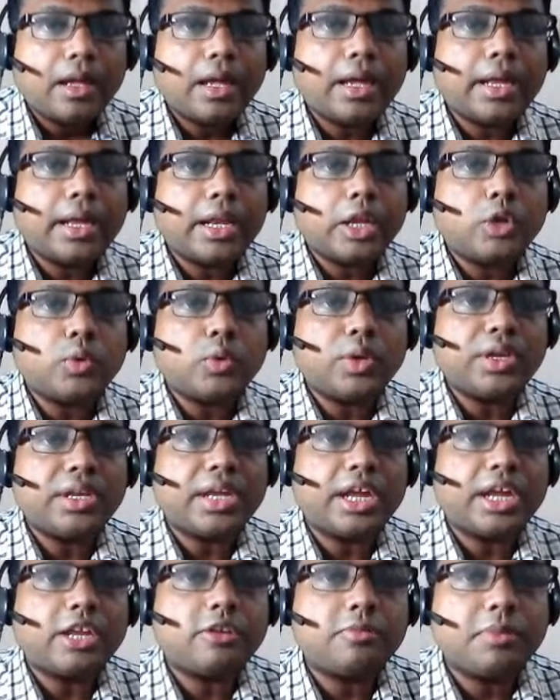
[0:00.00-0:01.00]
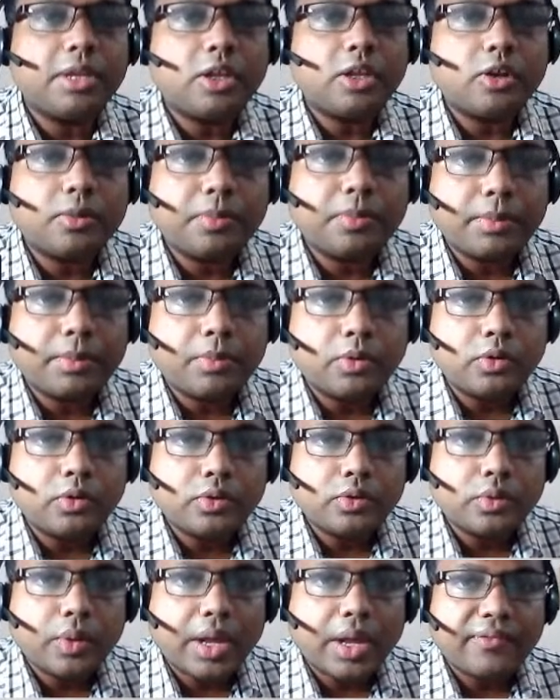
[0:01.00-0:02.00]
28 million
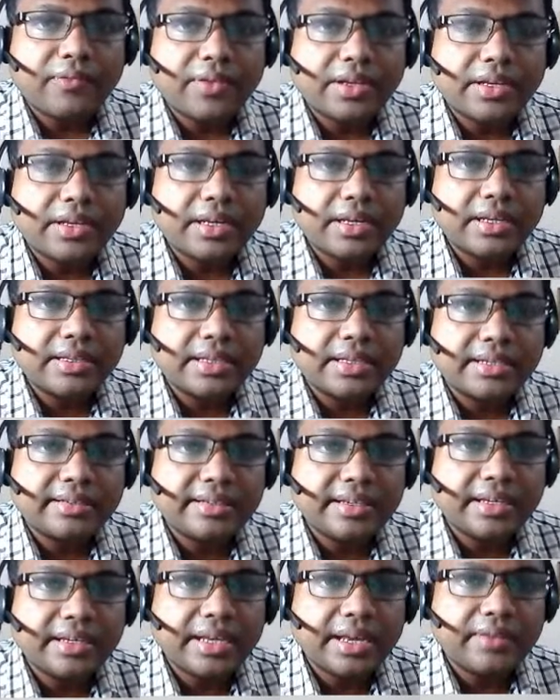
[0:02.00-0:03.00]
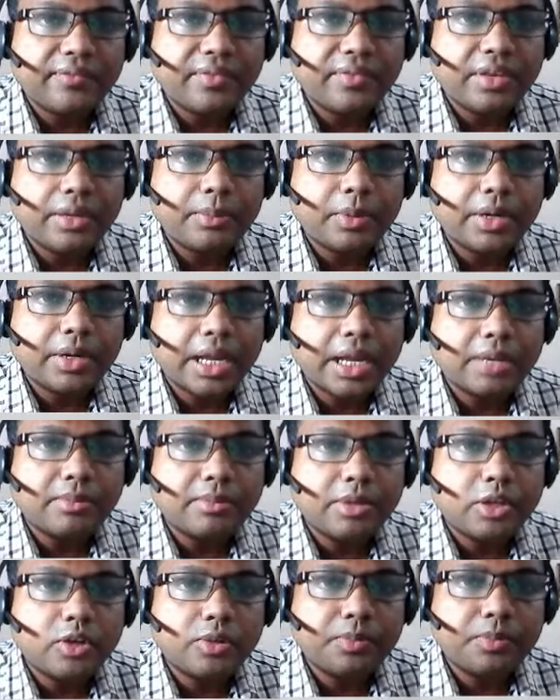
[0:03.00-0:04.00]
people to affected in the sea and 3.9
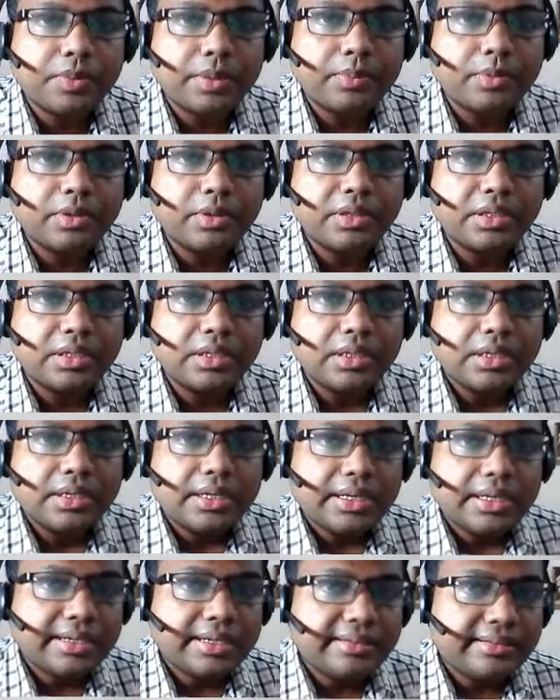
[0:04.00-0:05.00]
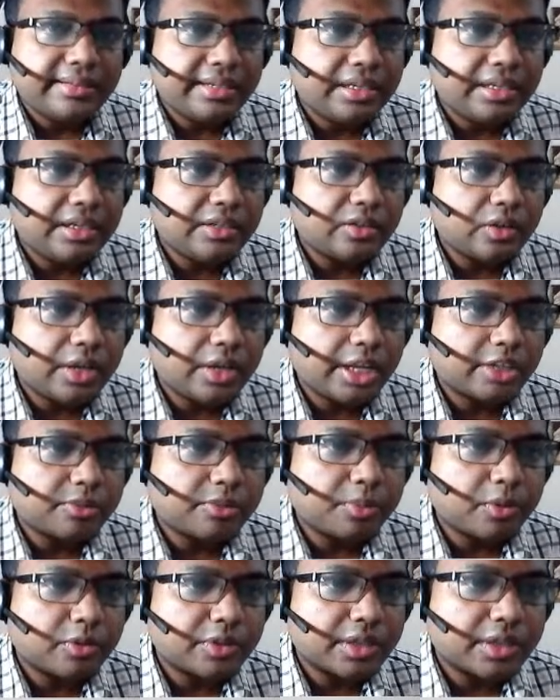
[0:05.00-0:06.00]
million people in sea region
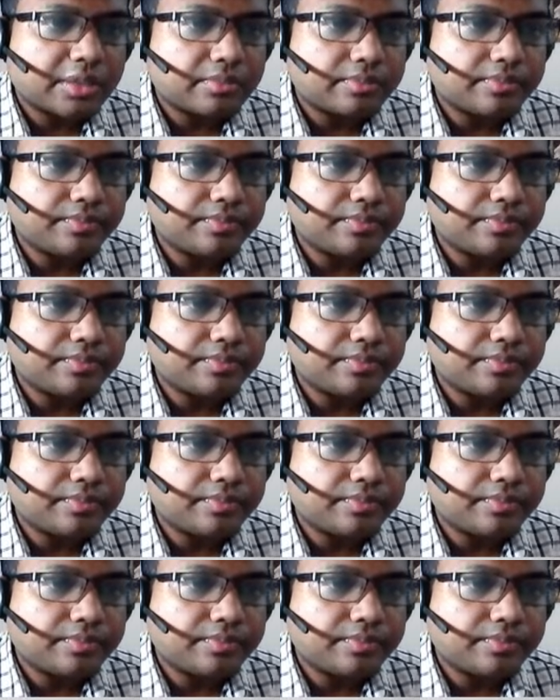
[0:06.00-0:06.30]
exposure.